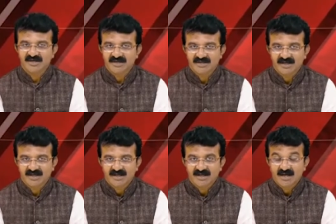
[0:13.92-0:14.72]
in detail.
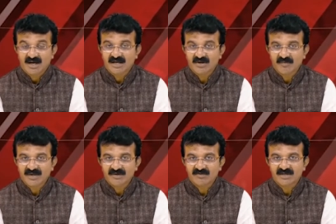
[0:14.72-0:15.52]
A review
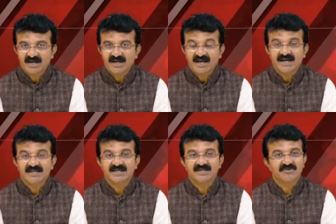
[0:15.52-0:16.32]
meeting was held
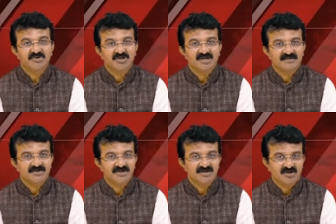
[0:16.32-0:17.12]
at the Divisional
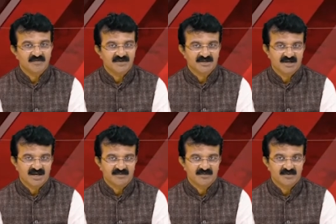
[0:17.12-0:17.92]
Commissioner's office in
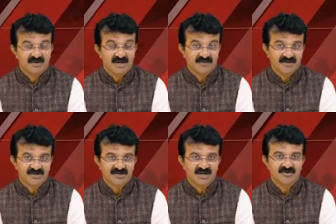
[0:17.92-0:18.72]
Nagpur, in which
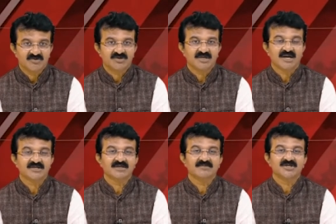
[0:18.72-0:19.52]
the town's
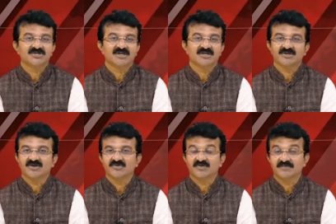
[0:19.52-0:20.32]
guardian minister Nitin
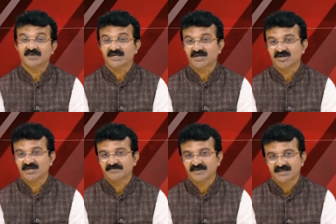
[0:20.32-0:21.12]
Raut was
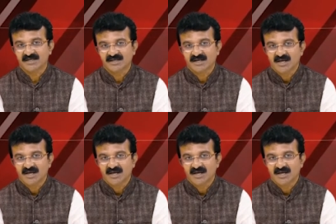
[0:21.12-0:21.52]
particularly present.